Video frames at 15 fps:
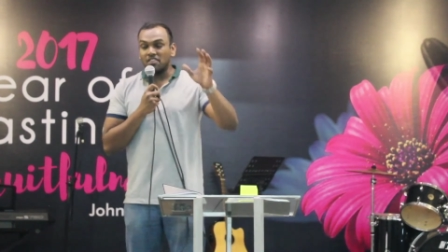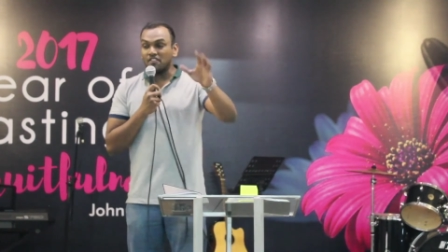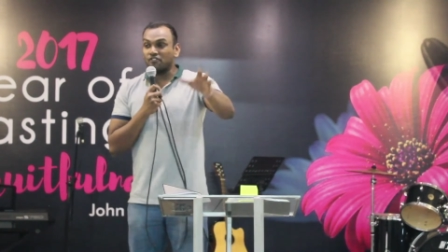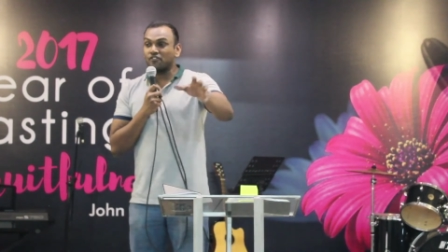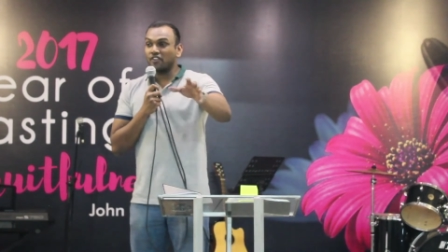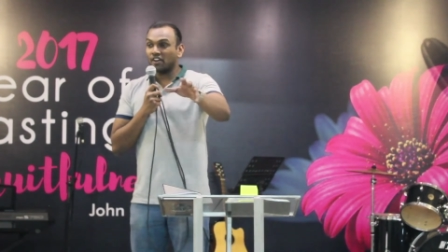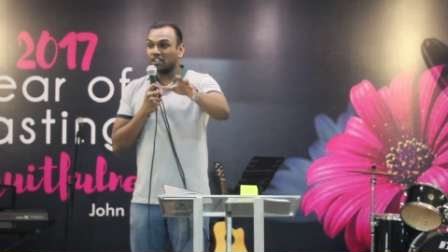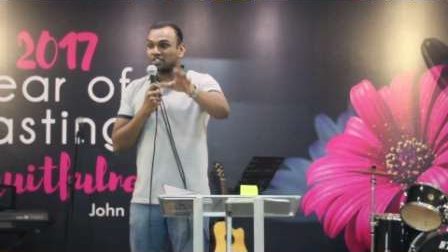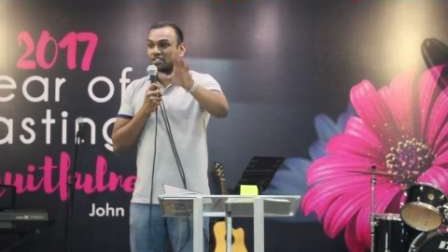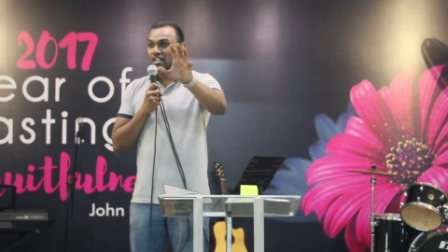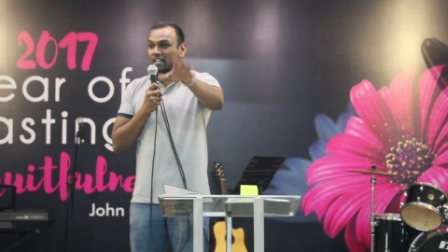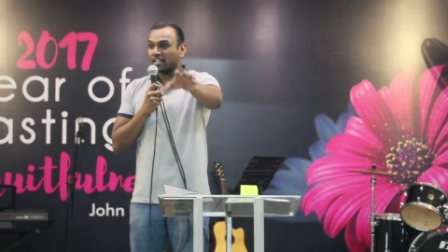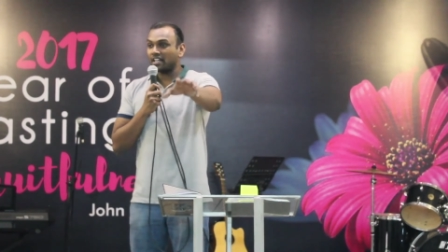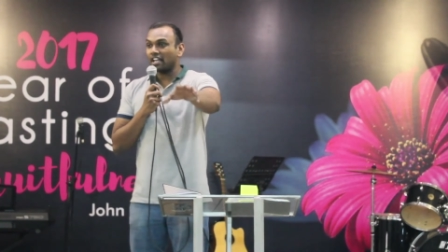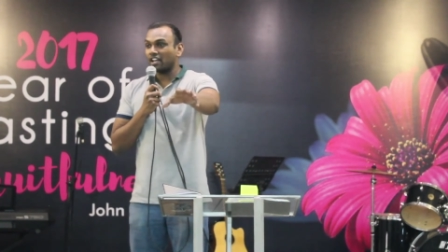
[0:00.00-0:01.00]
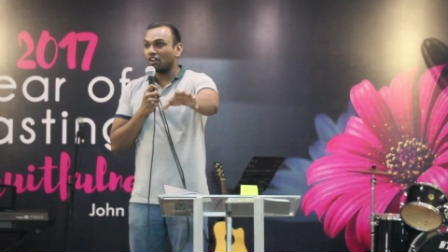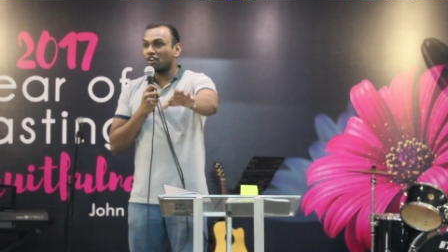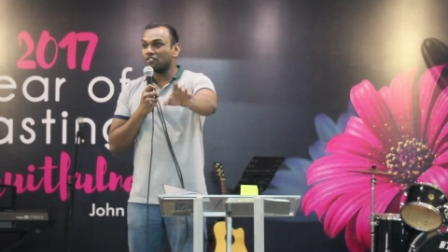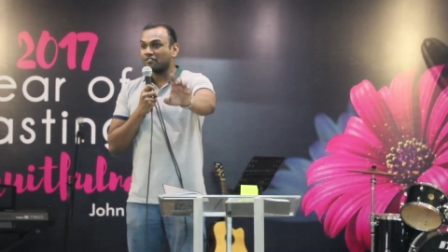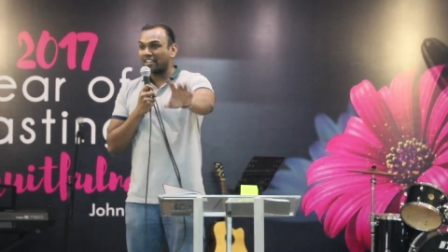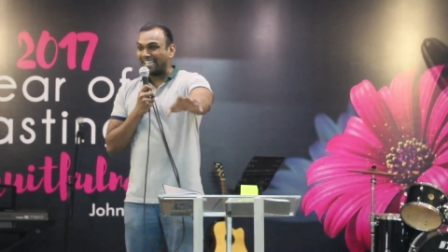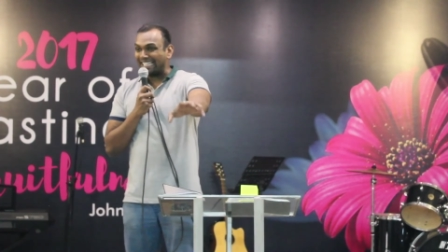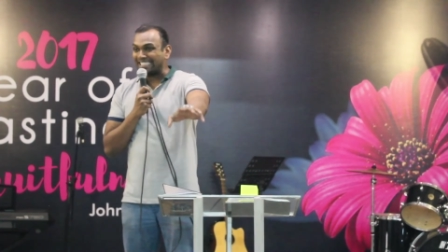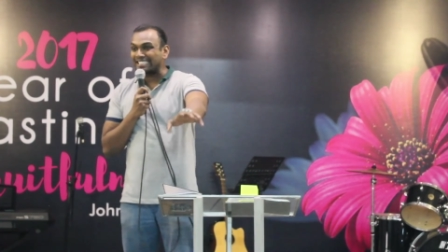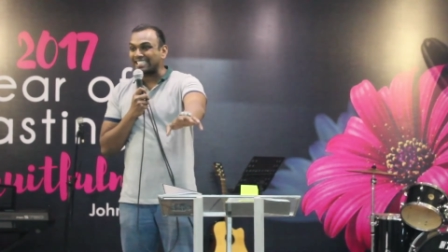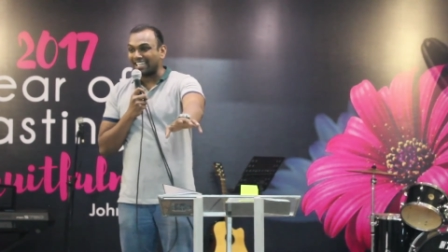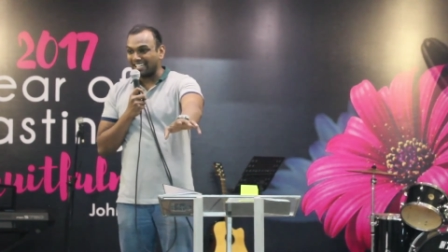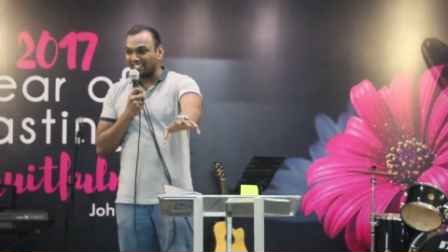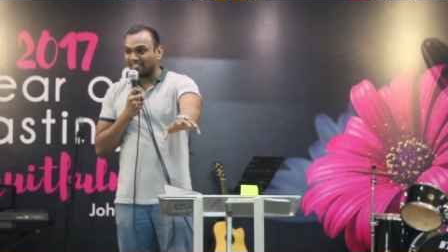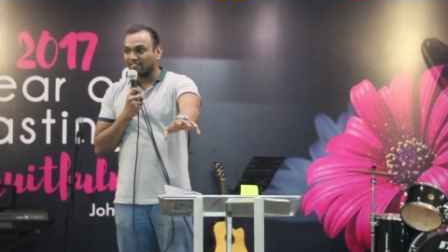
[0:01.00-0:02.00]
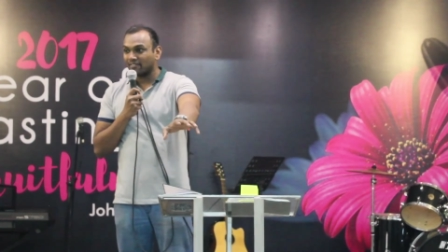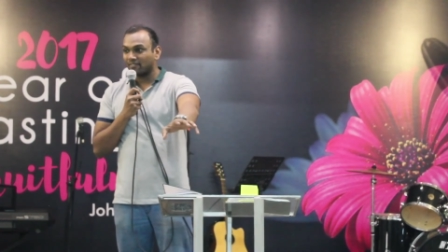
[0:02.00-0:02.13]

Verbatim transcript: the first king of Israel.